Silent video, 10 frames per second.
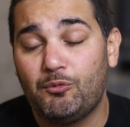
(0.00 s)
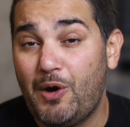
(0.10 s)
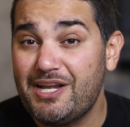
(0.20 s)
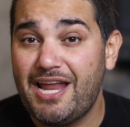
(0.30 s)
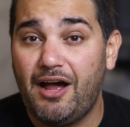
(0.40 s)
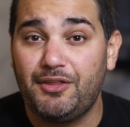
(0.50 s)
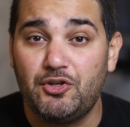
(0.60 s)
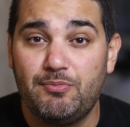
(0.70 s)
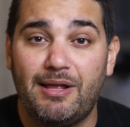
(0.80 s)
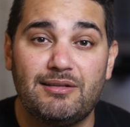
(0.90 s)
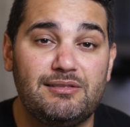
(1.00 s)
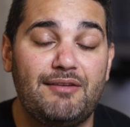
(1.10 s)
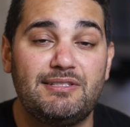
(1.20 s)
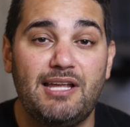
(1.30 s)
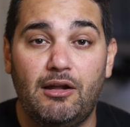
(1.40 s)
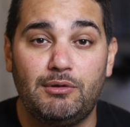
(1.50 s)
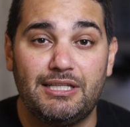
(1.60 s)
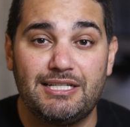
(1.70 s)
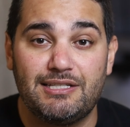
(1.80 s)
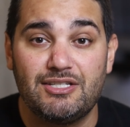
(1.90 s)
right now the New Balance lifestyle
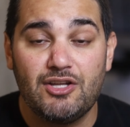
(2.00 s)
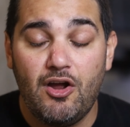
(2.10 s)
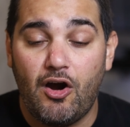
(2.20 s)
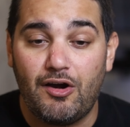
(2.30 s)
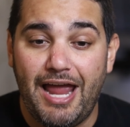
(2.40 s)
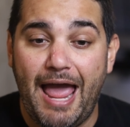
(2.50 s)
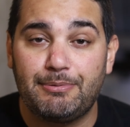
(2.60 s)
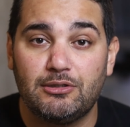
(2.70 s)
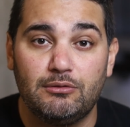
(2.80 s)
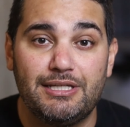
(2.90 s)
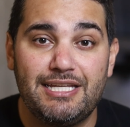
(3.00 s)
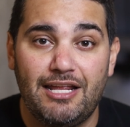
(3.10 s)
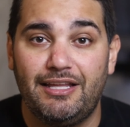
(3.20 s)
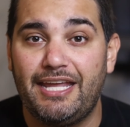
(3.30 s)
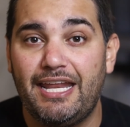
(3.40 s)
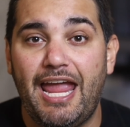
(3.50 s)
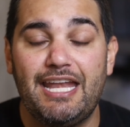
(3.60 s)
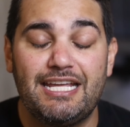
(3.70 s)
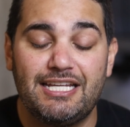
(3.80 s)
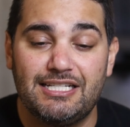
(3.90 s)
releases are absolutely killing it,
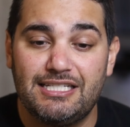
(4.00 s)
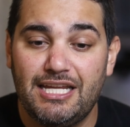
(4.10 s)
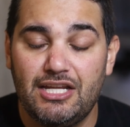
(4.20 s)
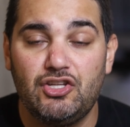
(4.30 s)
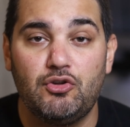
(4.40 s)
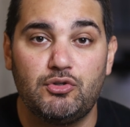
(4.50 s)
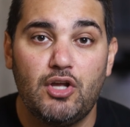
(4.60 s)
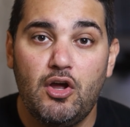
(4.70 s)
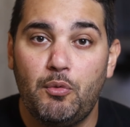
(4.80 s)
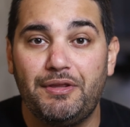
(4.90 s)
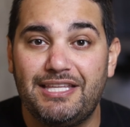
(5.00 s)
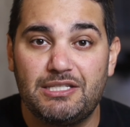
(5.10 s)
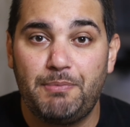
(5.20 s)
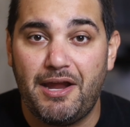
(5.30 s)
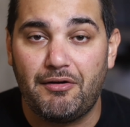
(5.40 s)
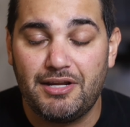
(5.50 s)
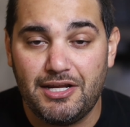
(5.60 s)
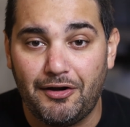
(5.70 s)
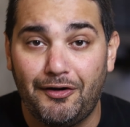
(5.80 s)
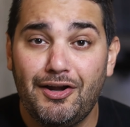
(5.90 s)
and it continues with this pair
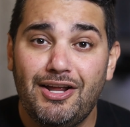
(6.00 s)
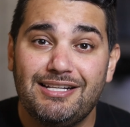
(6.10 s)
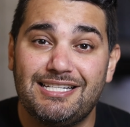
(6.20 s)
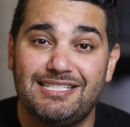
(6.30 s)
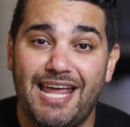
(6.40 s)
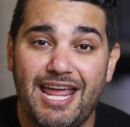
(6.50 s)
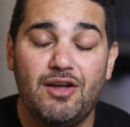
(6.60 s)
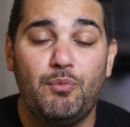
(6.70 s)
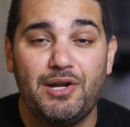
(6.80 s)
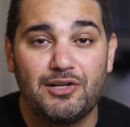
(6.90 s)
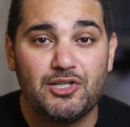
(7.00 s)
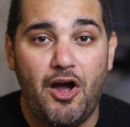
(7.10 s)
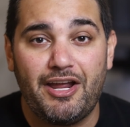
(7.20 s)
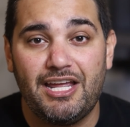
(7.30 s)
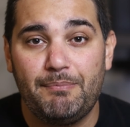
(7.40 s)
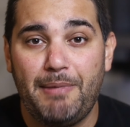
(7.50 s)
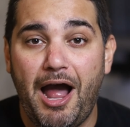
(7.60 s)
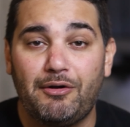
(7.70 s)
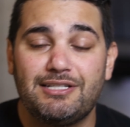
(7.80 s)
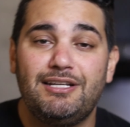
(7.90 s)
here. Today, we are talking
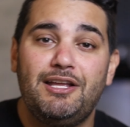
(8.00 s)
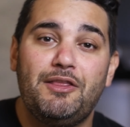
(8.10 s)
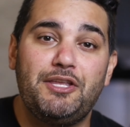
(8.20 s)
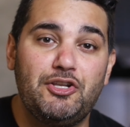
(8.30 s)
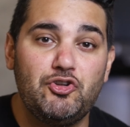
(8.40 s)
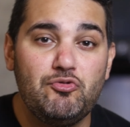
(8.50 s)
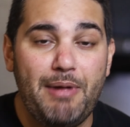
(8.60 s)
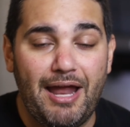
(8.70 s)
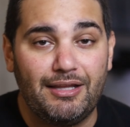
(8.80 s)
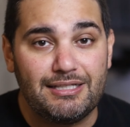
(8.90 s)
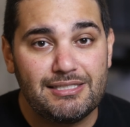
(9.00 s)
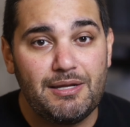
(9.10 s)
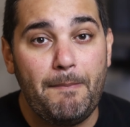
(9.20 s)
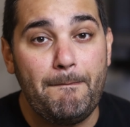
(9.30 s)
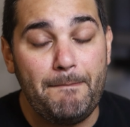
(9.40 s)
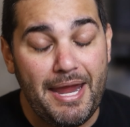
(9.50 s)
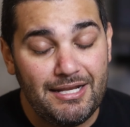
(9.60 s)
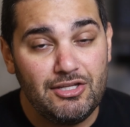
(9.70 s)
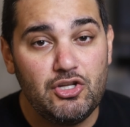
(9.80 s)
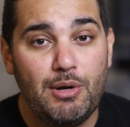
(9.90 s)
about the New Balance
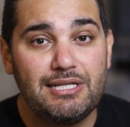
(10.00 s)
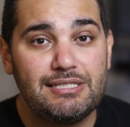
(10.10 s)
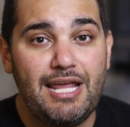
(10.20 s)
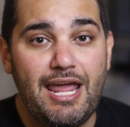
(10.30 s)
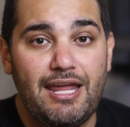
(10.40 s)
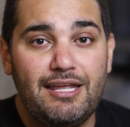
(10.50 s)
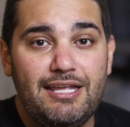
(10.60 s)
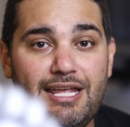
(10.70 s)
made in the USA